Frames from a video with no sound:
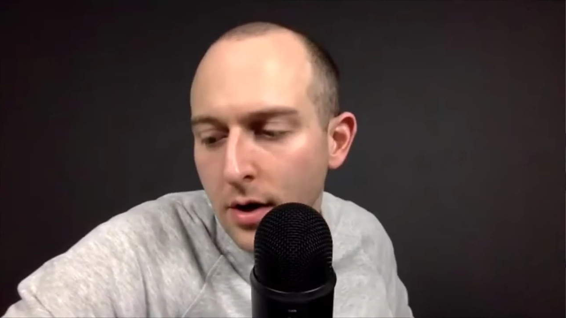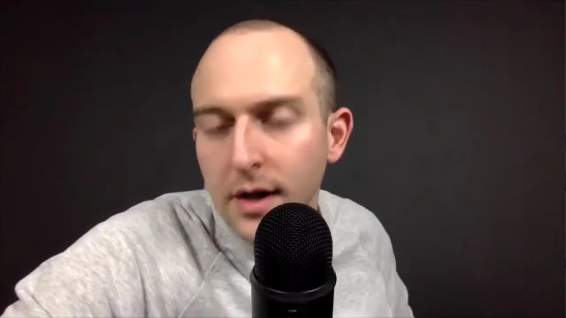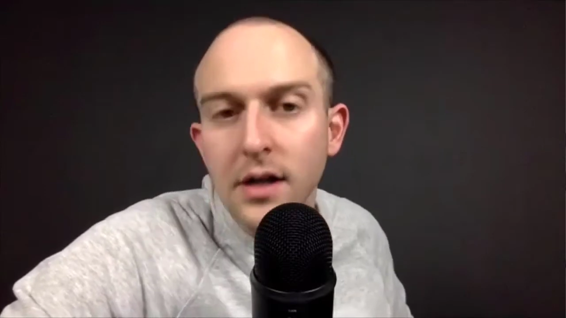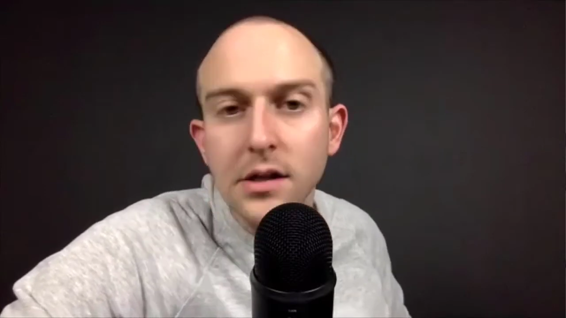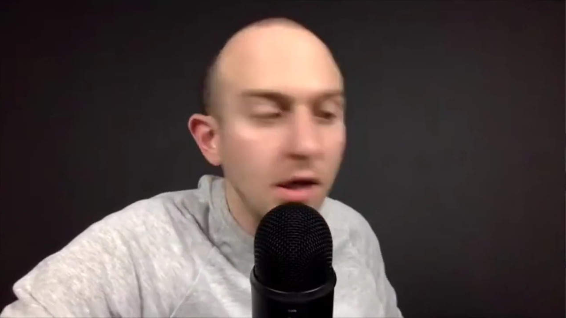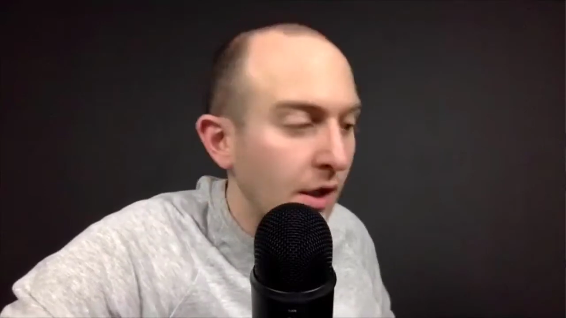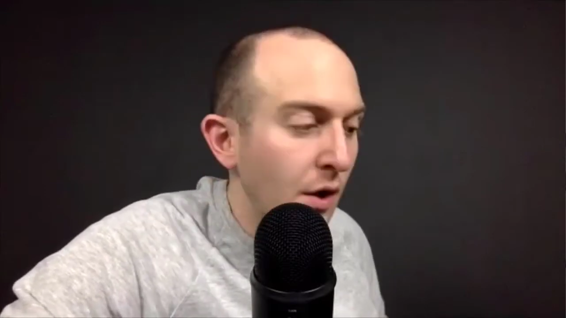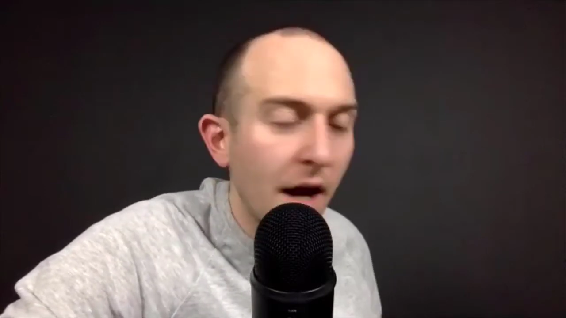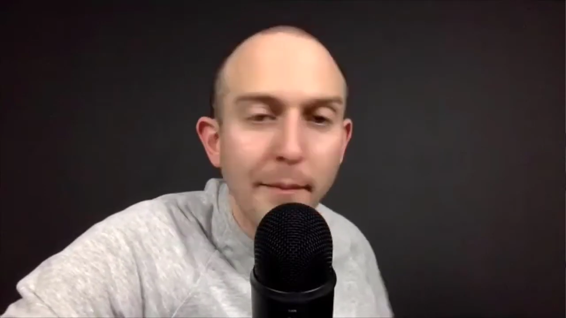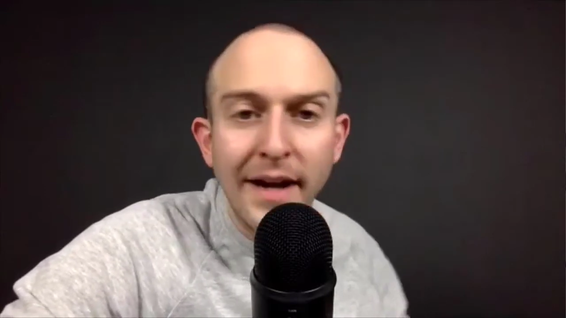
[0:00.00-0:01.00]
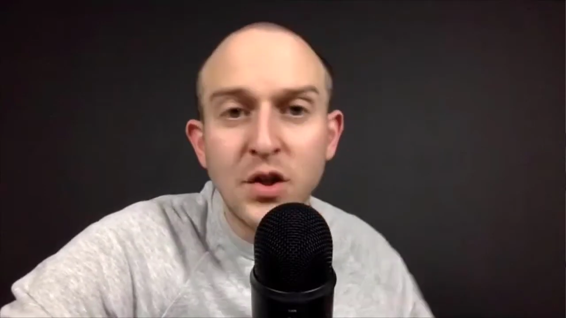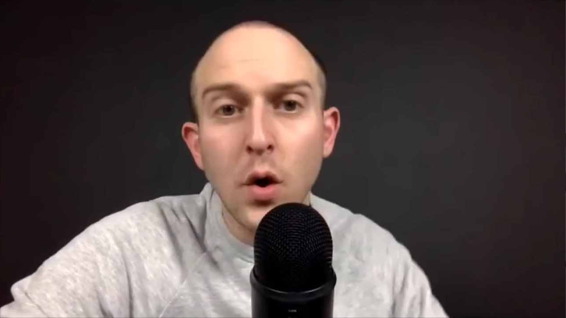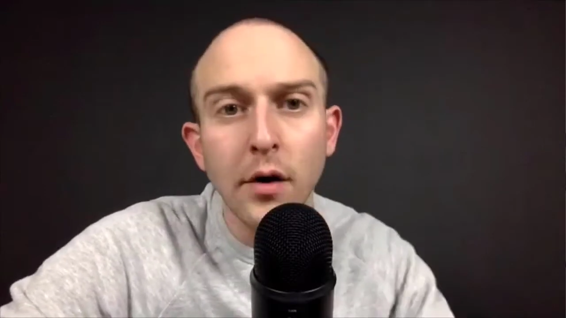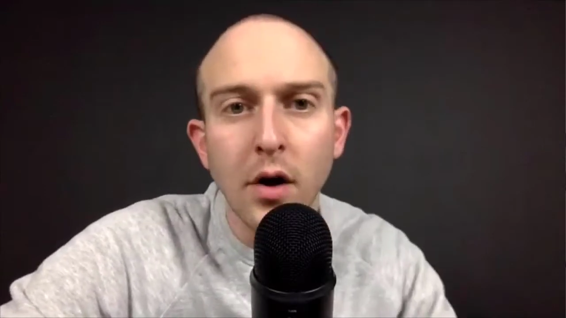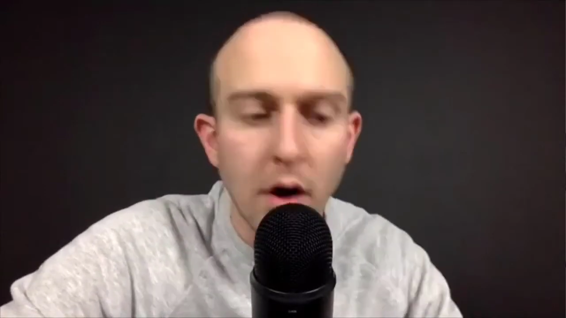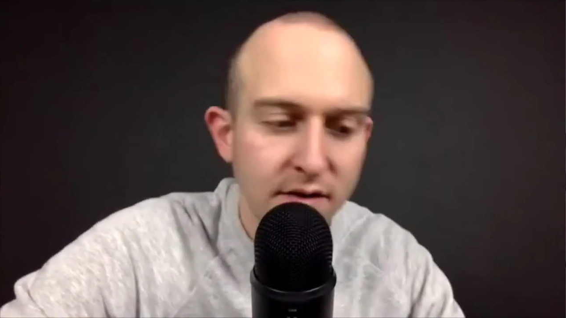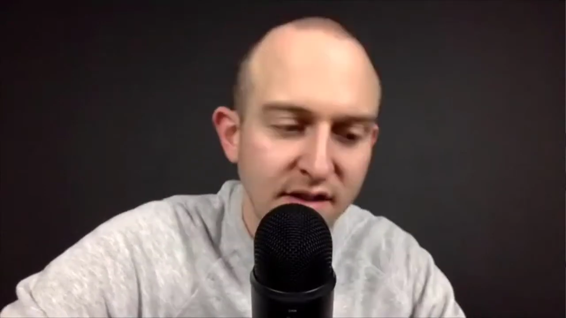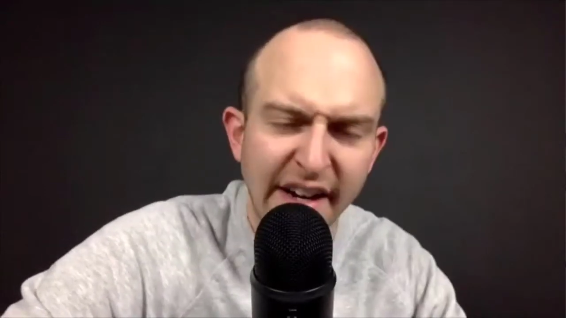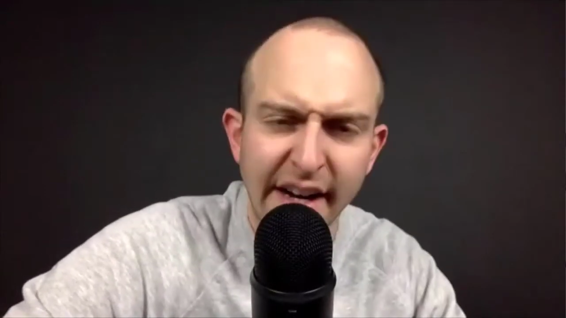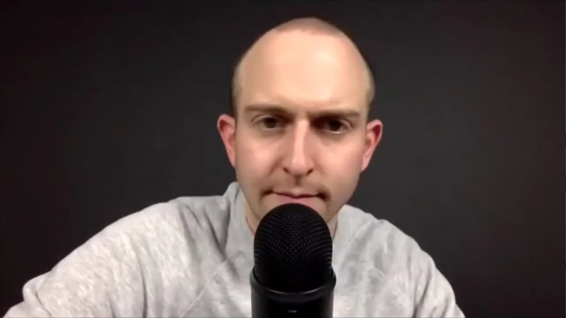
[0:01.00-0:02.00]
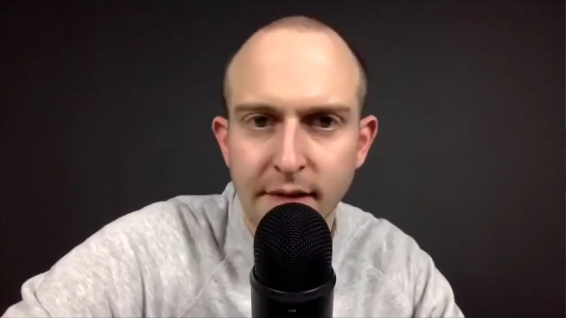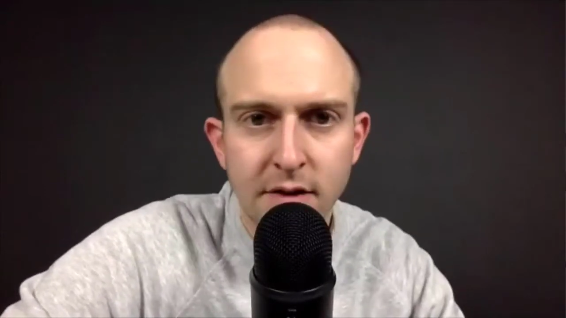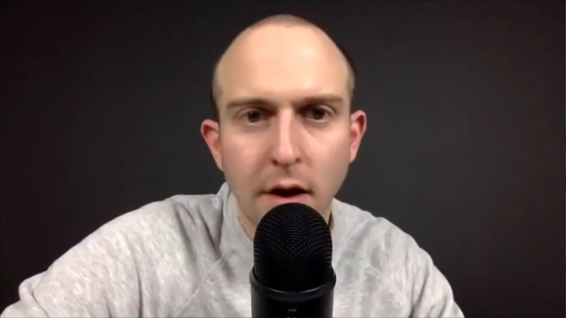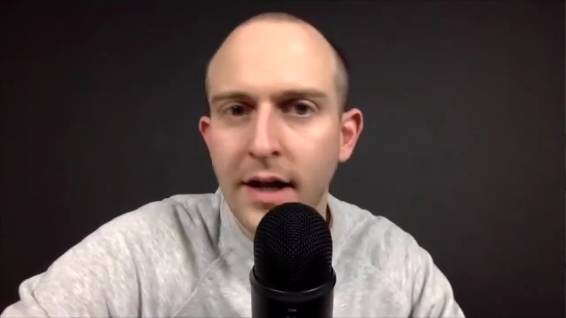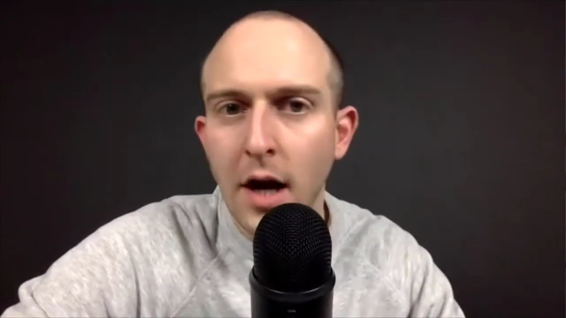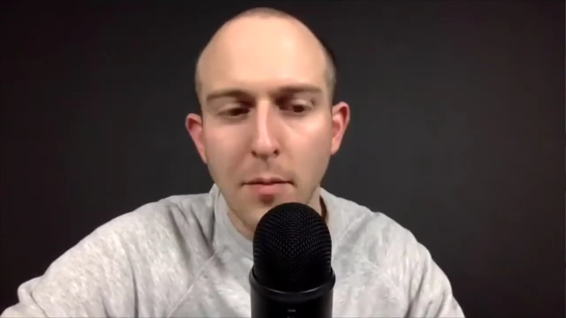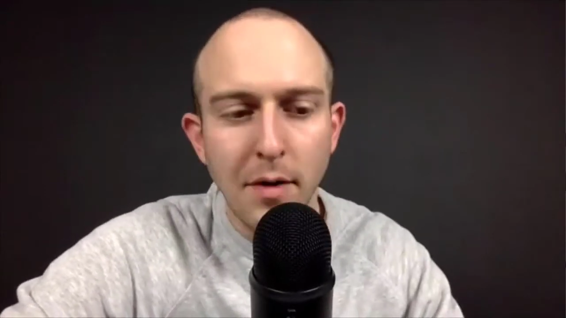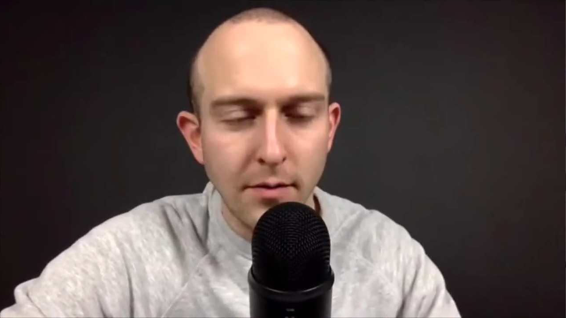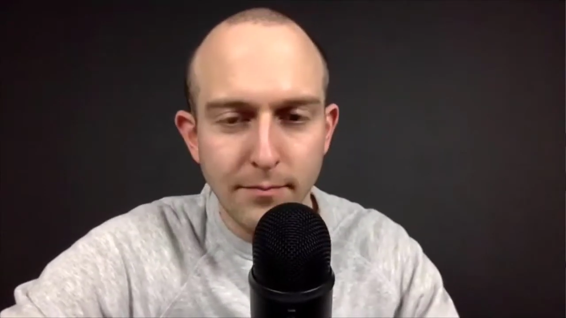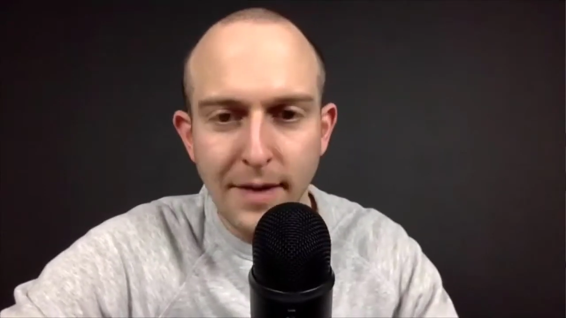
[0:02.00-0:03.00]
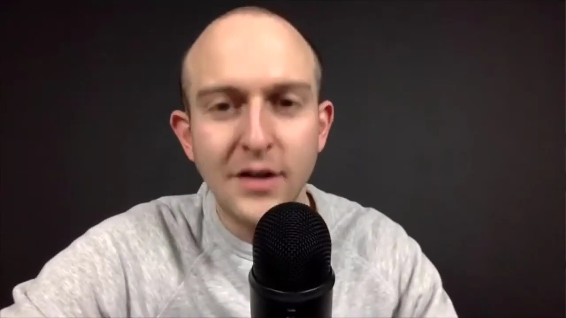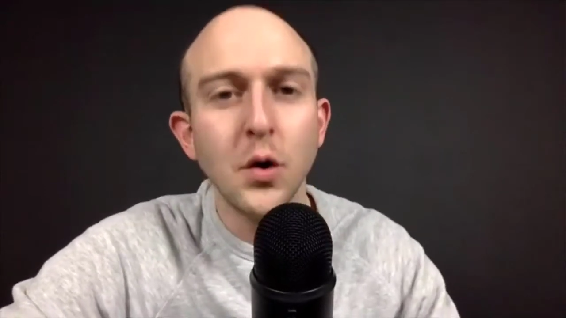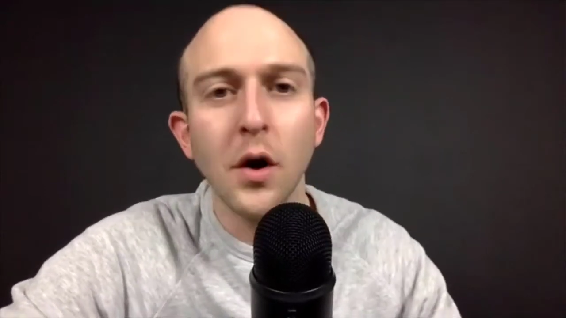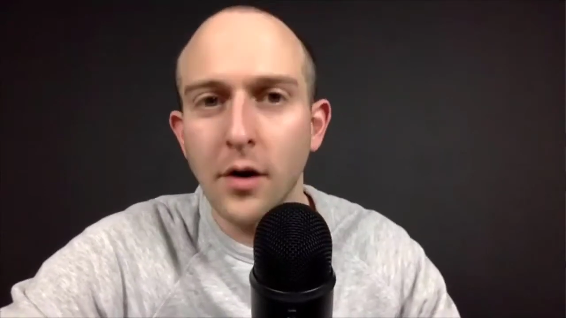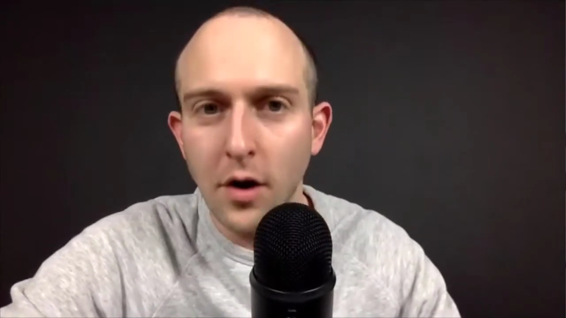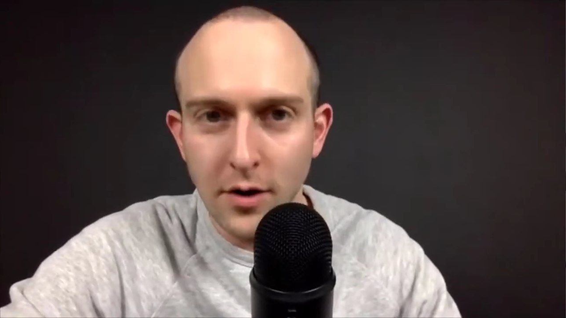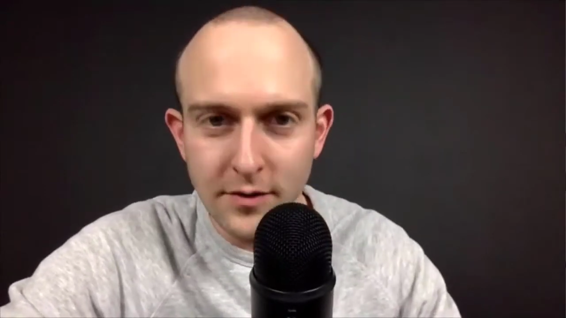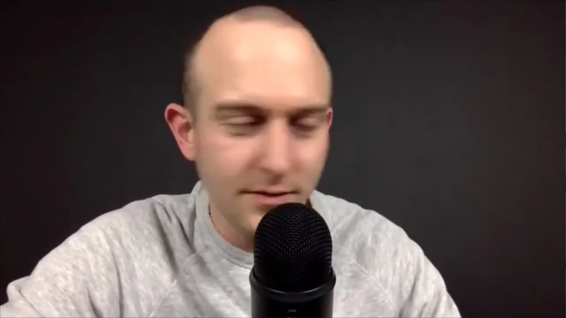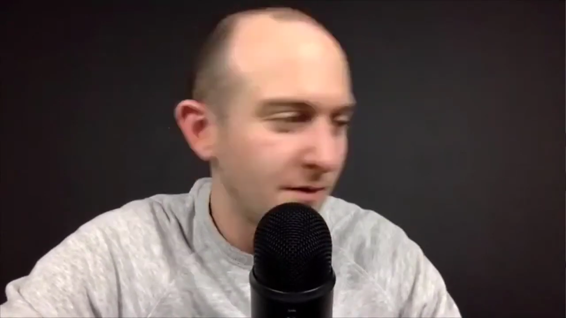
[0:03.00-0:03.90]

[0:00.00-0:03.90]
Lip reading: Look, you got to make 200 calls today. That's all I care about. Make 200 calls.